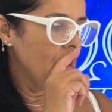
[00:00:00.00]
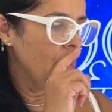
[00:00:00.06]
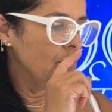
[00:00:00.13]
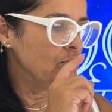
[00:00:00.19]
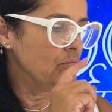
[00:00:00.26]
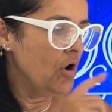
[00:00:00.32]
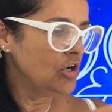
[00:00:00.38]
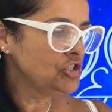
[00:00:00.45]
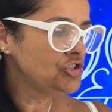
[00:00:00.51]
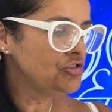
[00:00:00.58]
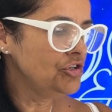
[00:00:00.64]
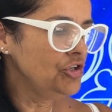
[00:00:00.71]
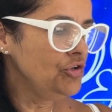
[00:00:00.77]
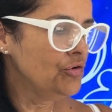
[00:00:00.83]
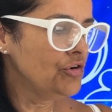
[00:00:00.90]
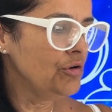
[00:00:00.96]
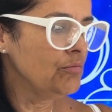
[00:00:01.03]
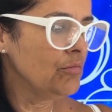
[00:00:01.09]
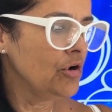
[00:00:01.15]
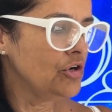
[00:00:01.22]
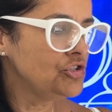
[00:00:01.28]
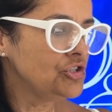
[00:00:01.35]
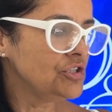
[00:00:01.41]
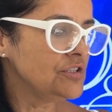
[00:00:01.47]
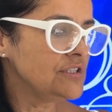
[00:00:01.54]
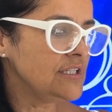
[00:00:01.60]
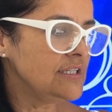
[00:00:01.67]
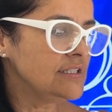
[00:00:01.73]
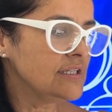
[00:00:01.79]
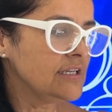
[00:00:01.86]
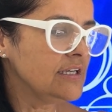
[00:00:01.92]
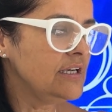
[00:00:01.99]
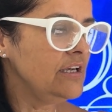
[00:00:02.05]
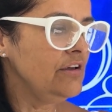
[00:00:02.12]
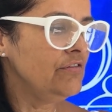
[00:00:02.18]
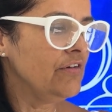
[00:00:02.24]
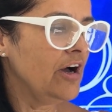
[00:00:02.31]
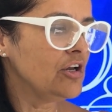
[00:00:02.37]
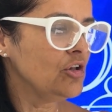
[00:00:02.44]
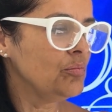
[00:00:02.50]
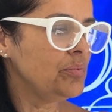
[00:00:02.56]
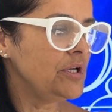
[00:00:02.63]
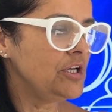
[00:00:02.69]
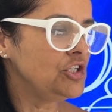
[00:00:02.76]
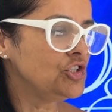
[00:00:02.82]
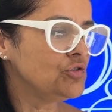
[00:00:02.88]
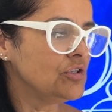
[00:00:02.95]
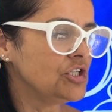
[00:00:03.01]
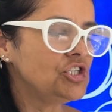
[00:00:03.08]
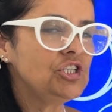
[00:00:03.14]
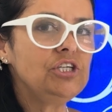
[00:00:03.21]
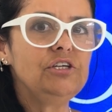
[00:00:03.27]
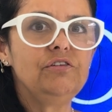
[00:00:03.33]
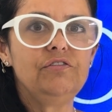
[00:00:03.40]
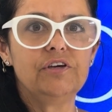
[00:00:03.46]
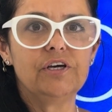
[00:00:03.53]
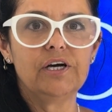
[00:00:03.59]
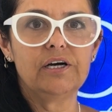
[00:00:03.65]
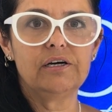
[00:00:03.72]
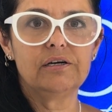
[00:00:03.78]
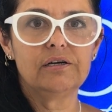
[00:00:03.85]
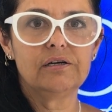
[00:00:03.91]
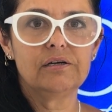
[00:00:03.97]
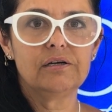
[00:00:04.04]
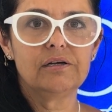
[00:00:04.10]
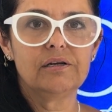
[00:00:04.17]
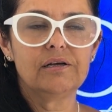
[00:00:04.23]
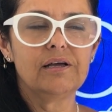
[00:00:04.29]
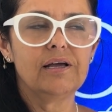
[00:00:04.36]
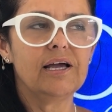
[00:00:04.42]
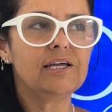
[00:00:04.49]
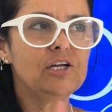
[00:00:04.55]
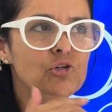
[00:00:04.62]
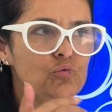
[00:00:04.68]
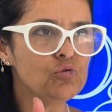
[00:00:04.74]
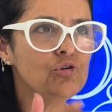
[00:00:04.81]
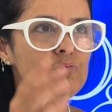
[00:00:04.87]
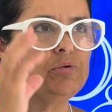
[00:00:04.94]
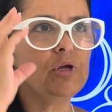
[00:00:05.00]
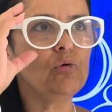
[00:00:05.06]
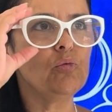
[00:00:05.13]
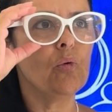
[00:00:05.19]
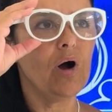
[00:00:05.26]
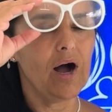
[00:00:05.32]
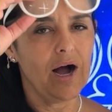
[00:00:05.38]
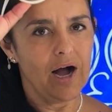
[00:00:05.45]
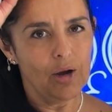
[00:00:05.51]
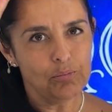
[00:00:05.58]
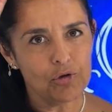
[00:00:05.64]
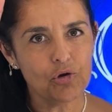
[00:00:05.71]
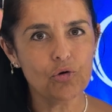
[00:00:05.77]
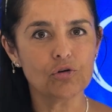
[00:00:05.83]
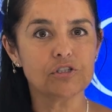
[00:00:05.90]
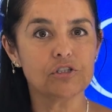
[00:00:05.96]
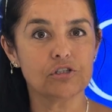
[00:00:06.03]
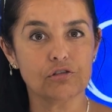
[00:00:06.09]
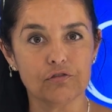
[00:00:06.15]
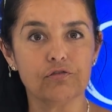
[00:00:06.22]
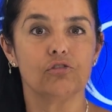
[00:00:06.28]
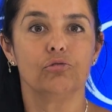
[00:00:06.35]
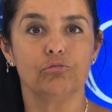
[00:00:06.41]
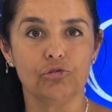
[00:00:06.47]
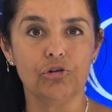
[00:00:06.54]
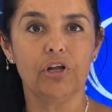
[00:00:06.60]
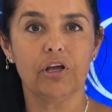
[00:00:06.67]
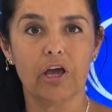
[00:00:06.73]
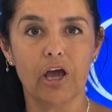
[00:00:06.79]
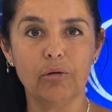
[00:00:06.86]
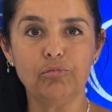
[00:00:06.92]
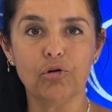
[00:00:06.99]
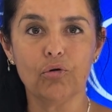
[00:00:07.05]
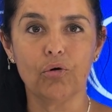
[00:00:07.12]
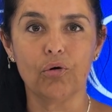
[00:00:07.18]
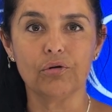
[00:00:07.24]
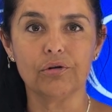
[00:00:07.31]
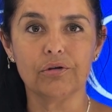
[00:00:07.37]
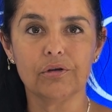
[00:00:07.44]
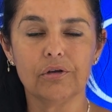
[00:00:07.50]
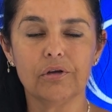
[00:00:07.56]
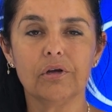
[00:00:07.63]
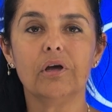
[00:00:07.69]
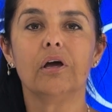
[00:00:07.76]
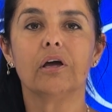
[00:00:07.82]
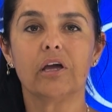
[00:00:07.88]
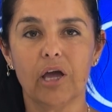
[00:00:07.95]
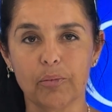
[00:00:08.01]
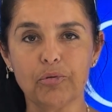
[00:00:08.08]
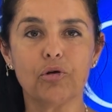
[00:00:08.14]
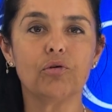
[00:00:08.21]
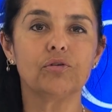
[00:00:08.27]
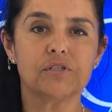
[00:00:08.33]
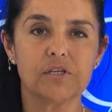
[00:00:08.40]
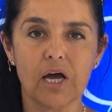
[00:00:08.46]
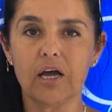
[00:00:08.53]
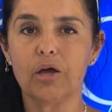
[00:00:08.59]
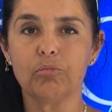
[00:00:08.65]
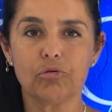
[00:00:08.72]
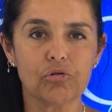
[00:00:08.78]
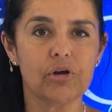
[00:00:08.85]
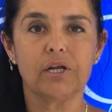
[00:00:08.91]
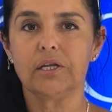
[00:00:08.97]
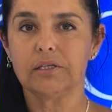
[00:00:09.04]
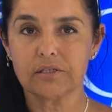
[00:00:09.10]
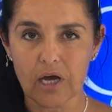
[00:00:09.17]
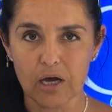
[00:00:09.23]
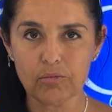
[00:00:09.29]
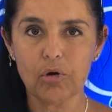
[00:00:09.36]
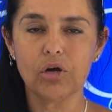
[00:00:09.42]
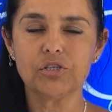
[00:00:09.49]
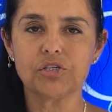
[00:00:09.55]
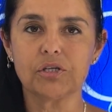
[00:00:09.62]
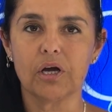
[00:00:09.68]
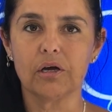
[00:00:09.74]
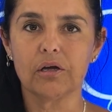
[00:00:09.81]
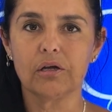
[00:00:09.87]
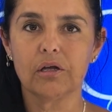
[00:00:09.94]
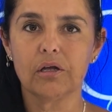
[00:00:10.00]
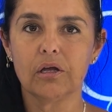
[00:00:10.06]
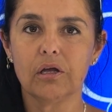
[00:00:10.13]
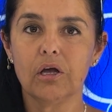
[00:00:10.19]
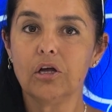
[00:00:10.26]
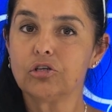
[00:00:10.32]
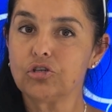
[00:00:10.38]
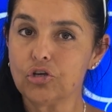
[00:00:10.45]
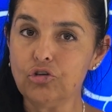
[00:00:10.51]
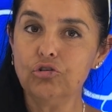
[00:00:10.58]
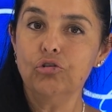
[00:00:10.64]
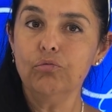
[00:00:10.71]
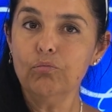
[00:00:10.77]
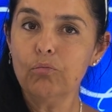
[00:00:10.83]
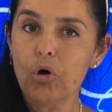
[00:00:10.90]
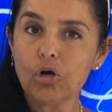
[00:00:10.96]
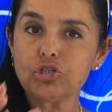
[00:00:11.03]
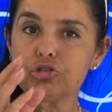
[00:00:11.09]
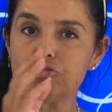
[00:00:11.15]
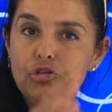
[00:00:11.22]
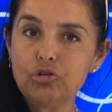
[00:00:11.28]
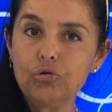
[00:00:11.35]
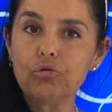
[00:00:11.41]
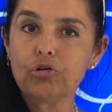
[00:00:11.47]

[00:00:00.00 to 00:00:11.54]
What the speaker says: mastering your emotions is a key vital piece to achieve here. And it would be, why? Because it's a full moon in Capricorn. Capricorn's I am thread is a master. So you mastering your